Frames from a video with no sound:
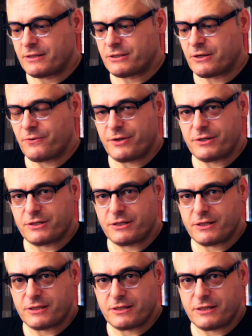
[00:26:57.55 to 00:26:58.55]
So these
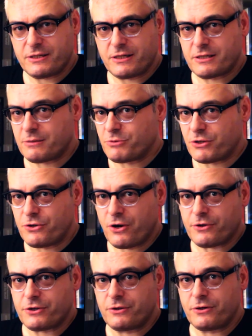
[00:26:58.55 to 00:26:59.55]
systems are
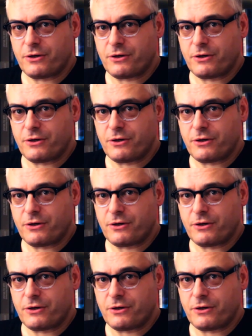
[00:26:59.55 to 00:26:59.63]
not